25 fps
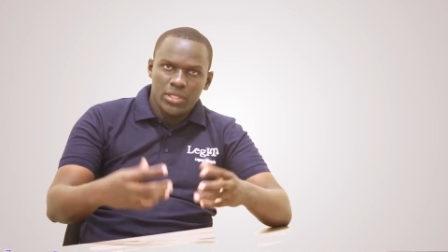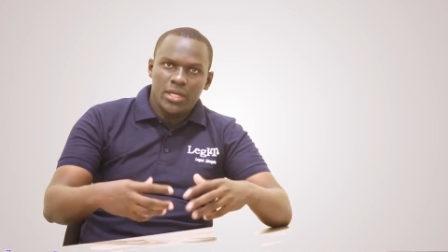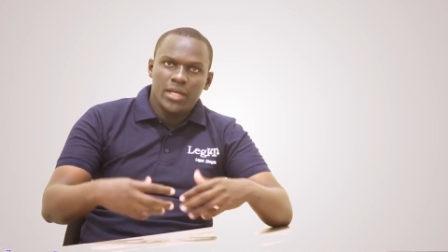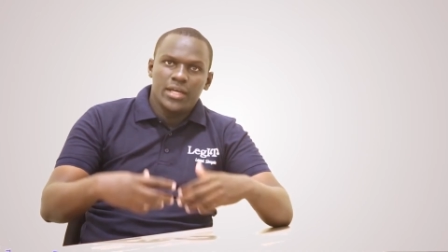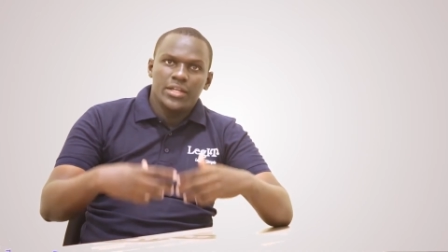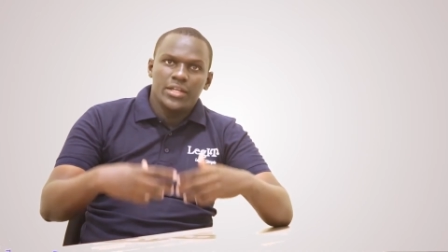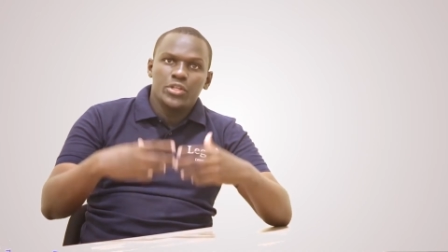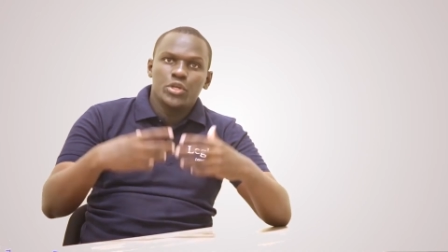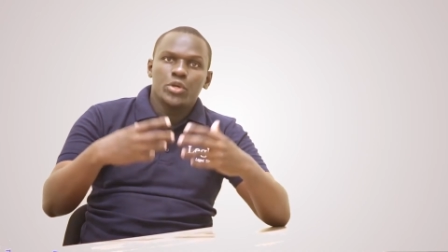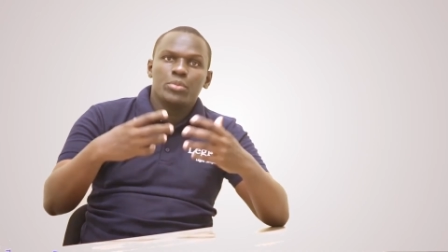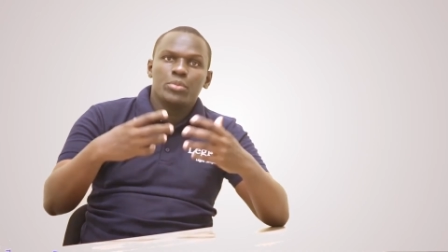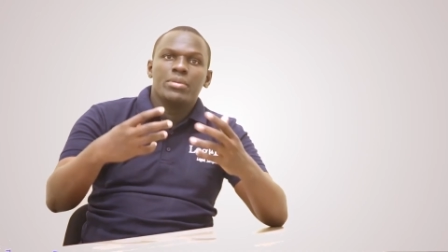
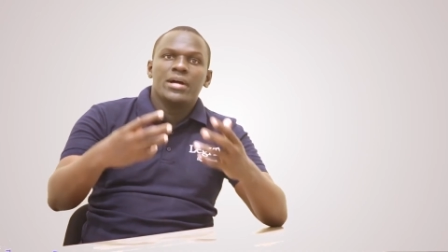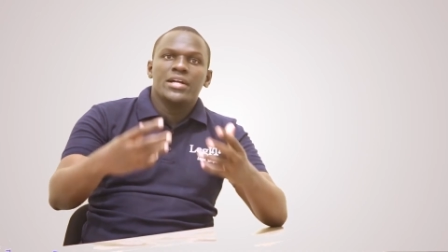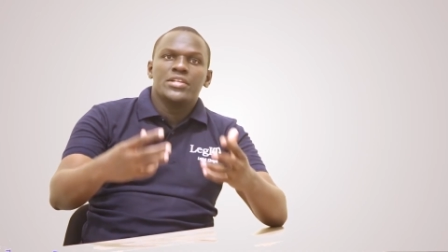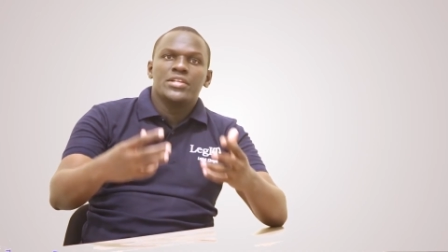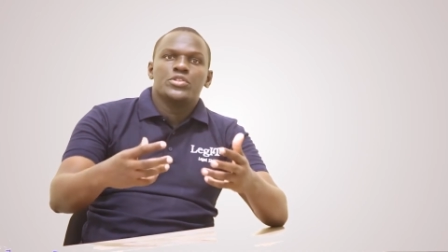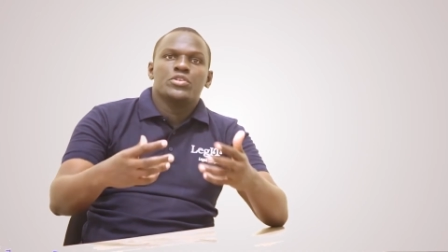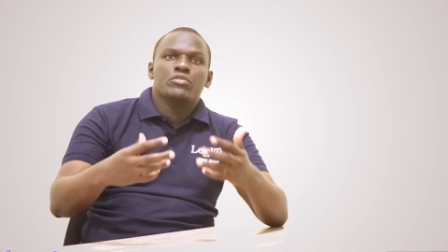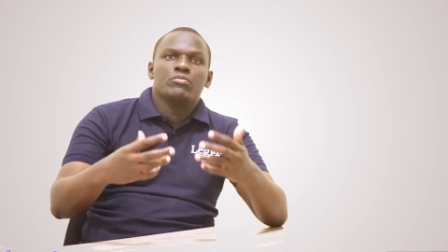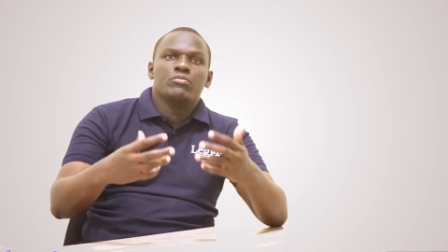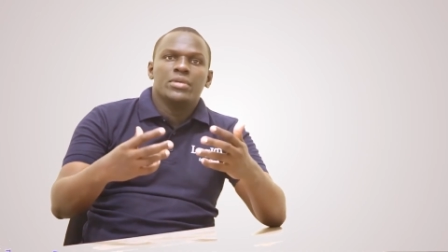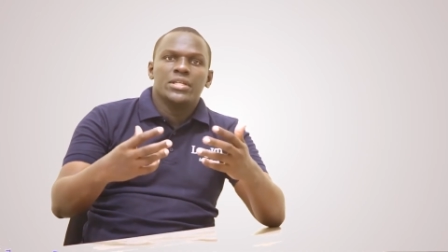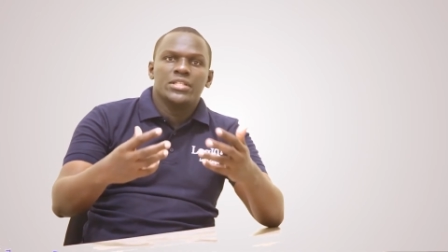and your
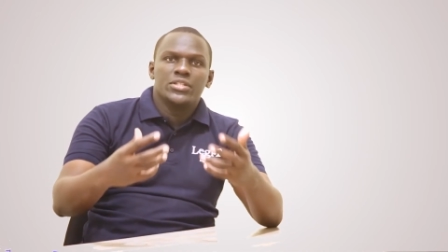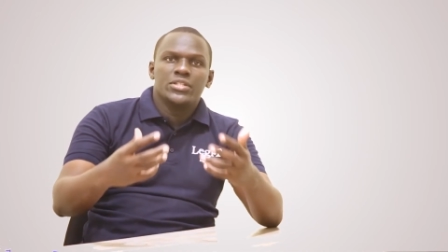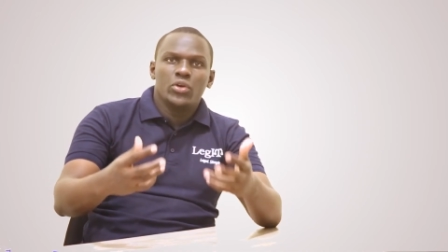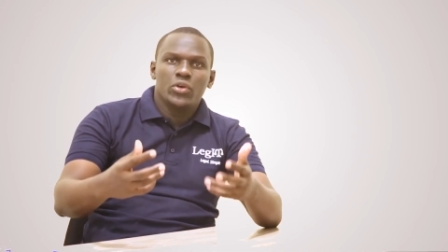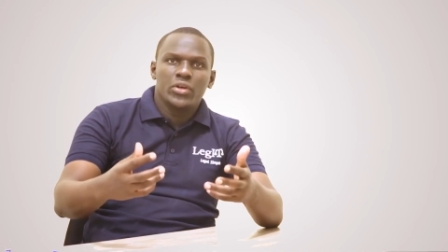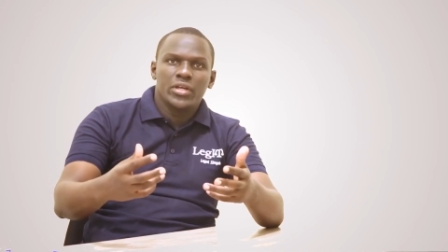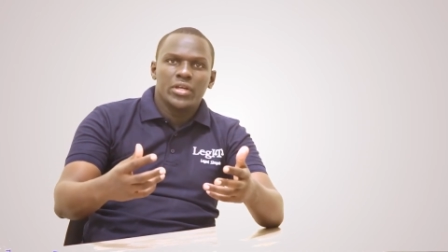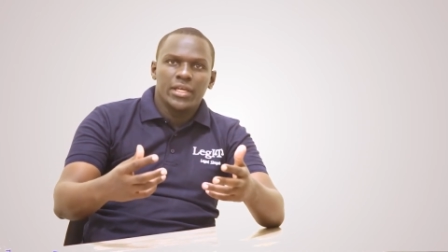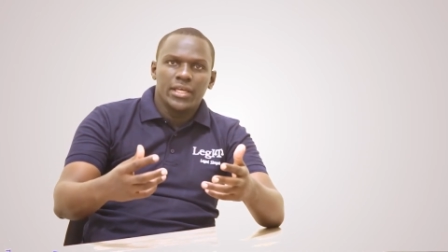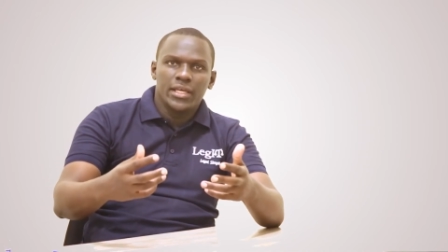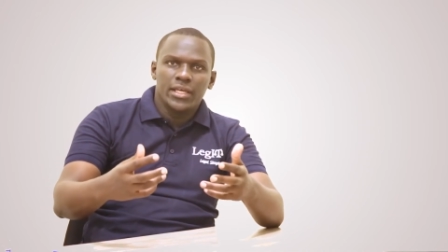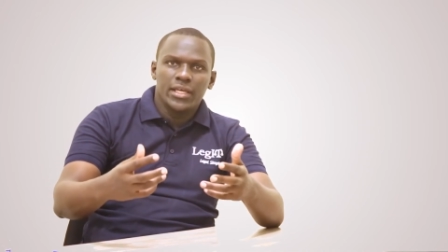bunch of
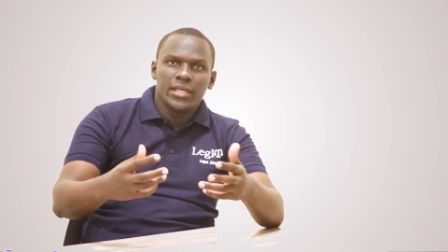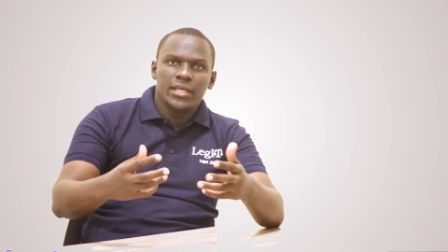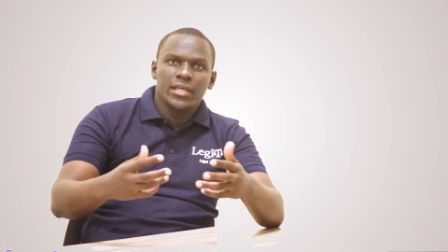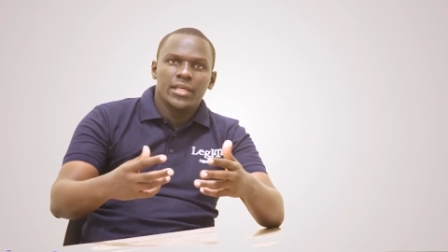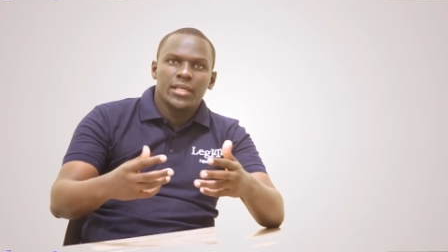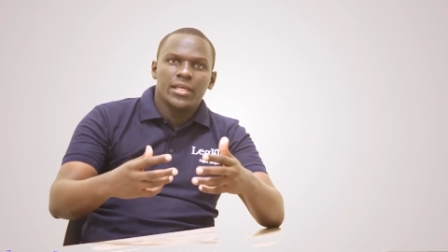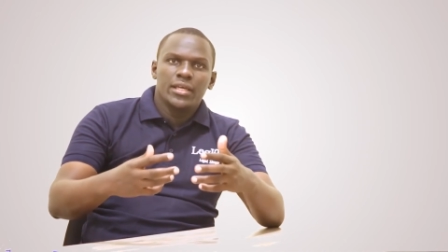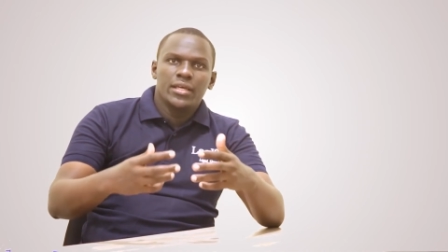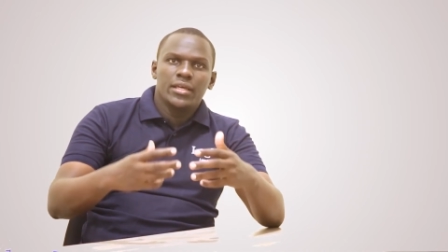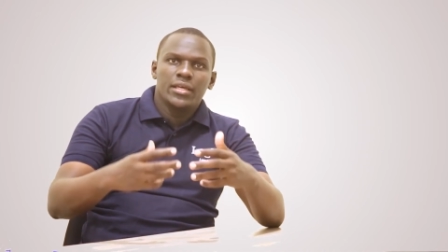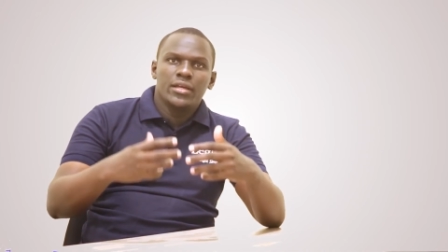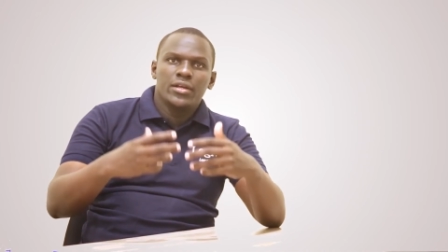matoke
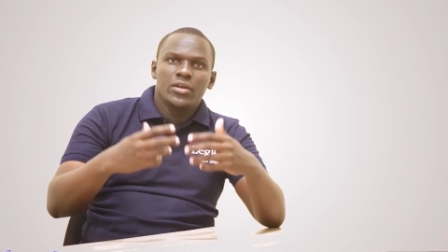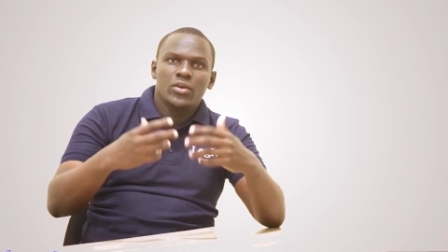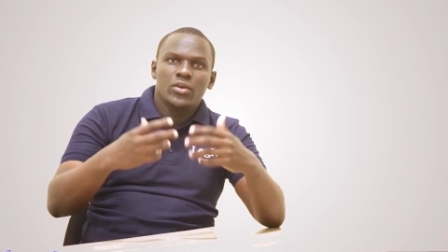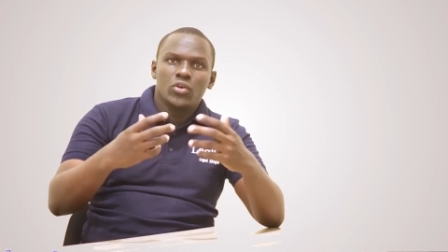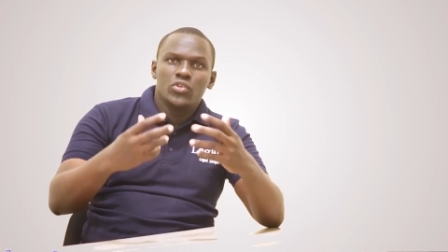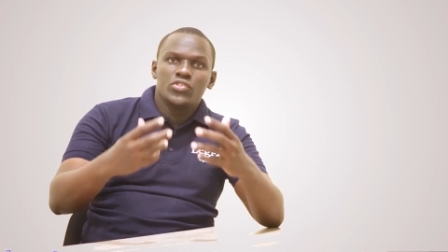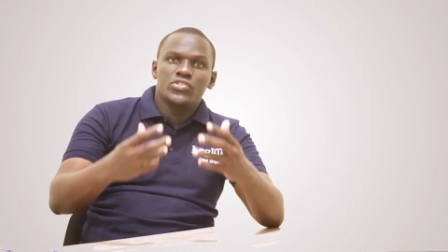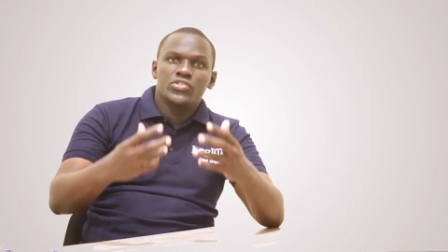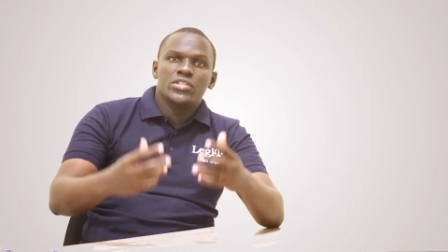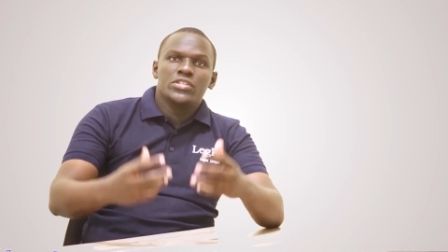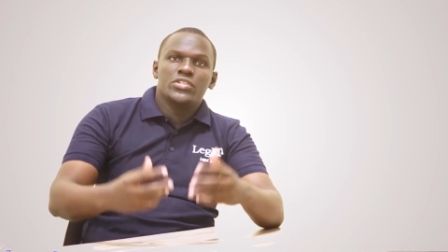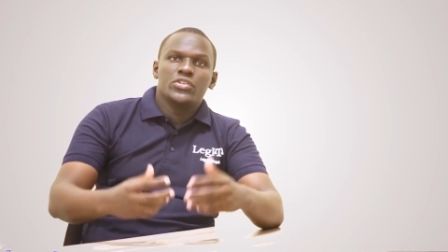
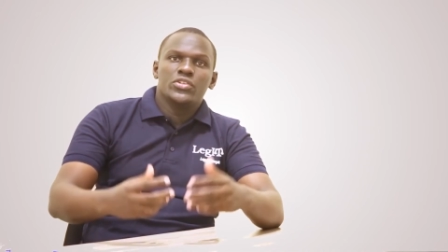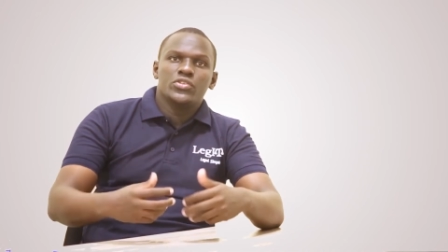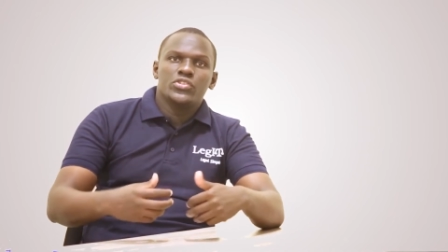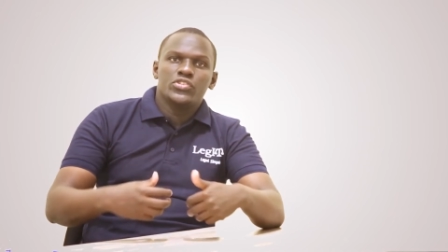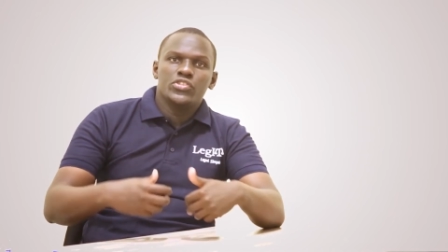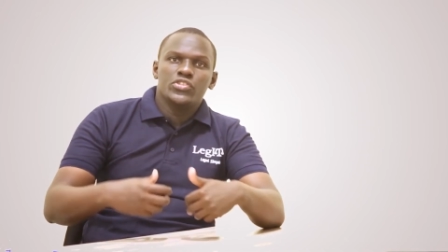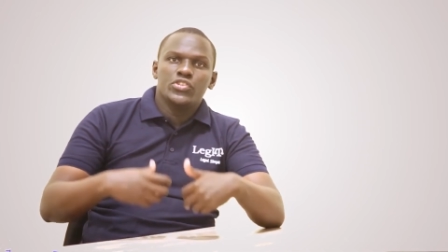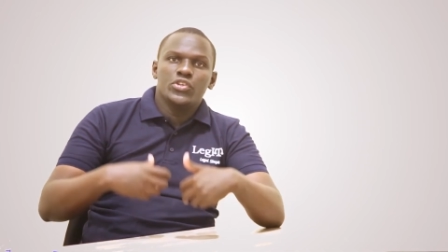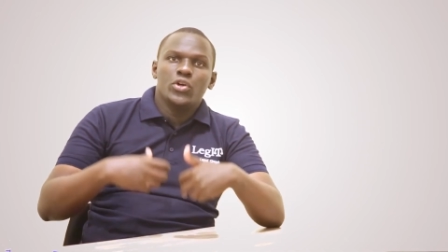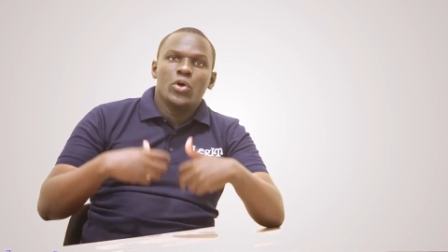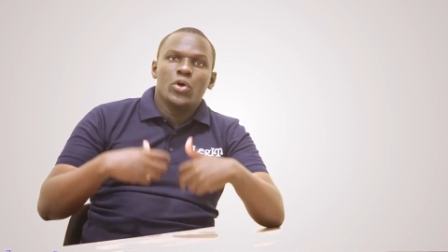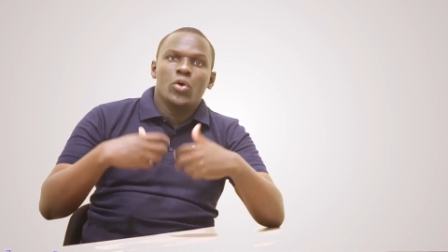
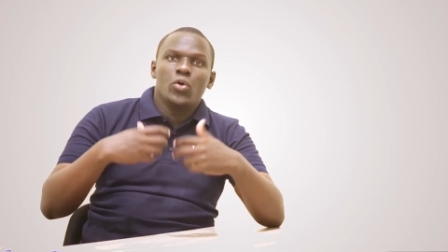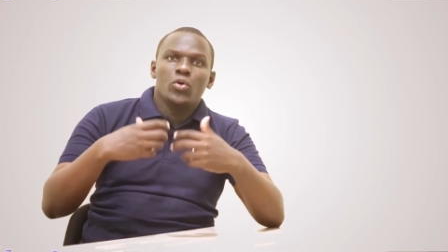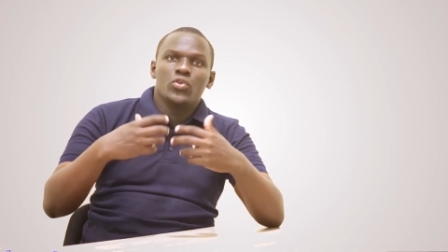constitutes your